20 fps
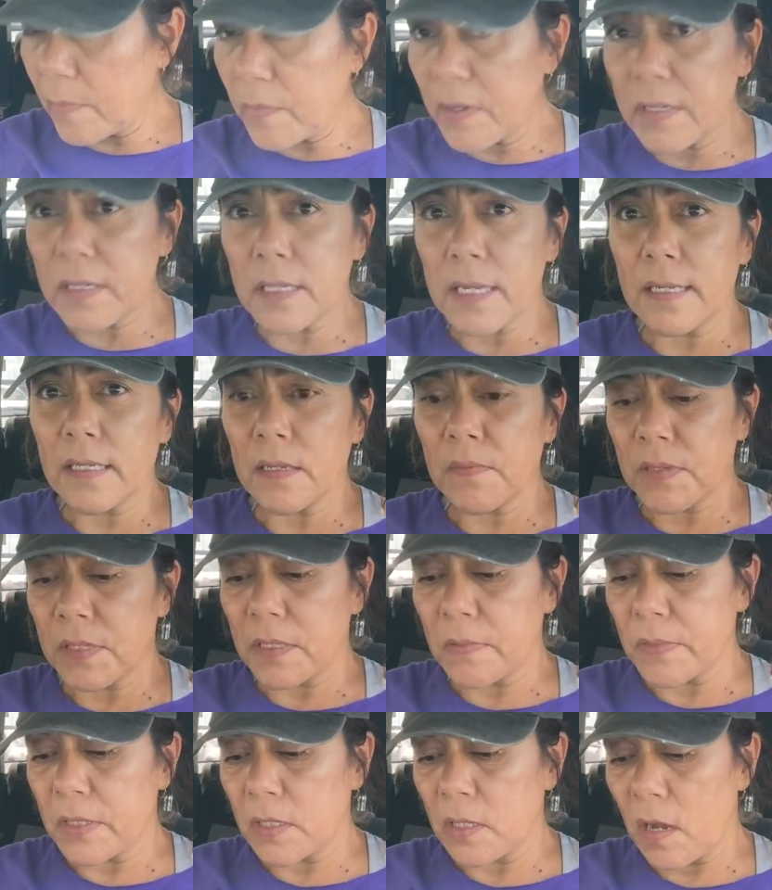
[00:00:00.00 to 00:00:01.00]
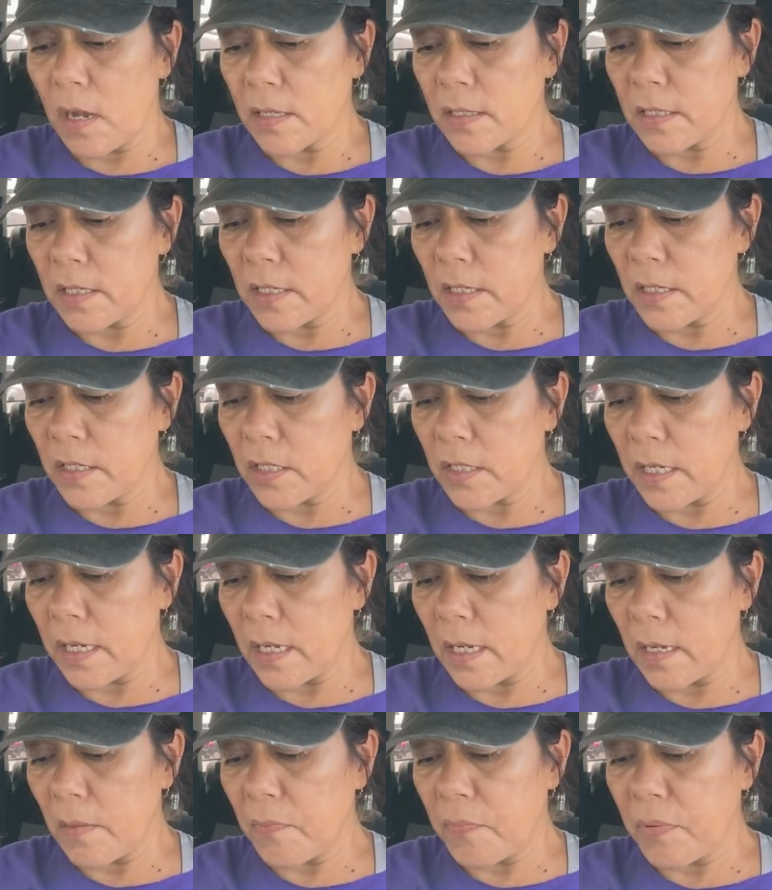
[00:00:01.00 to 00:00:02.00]
I'm going to slice up some sausage
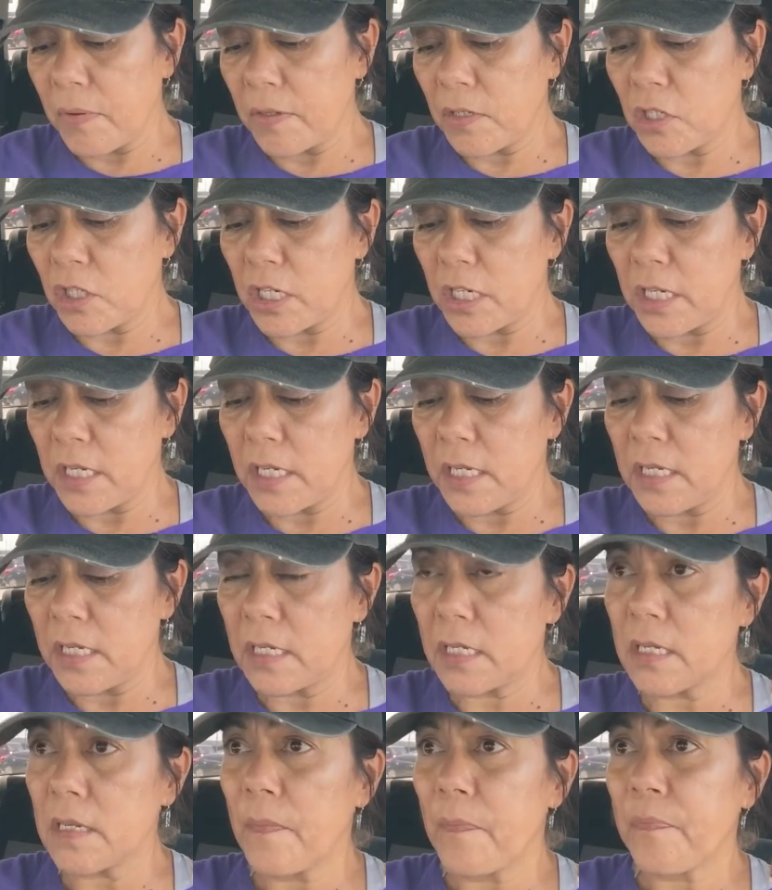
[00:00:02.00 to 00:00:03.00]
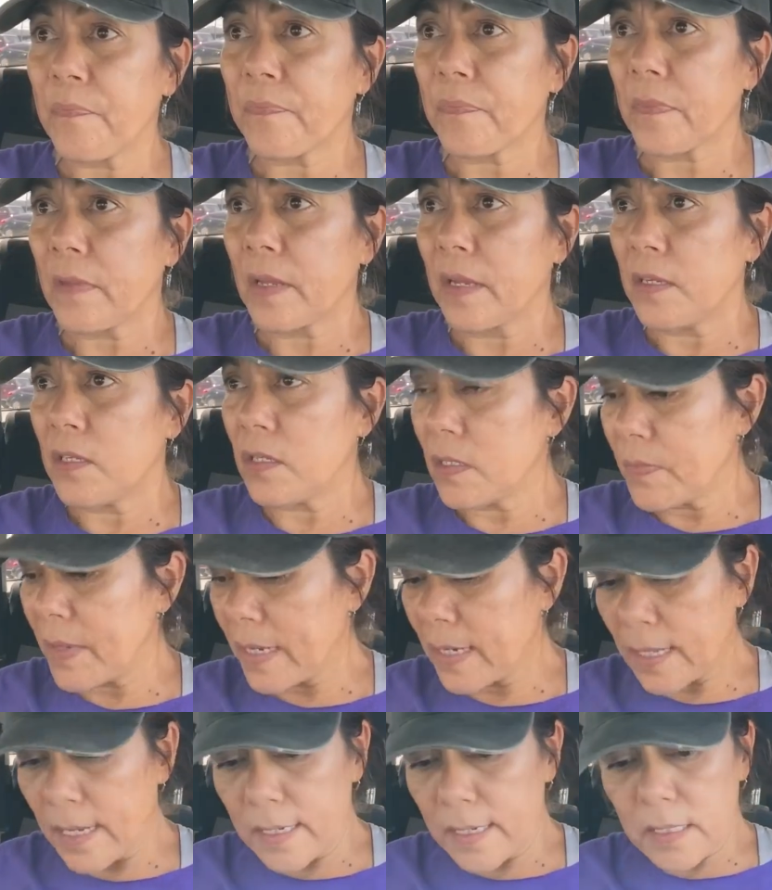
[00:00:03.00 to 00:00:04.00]
and put cheese. Just
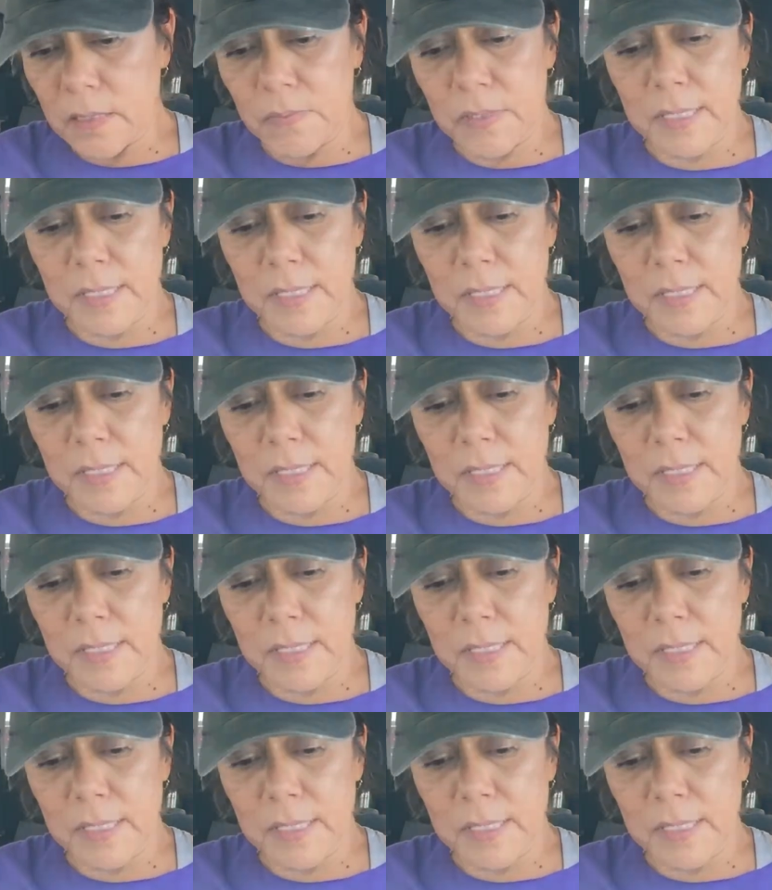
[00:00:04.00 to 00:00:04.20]
make like some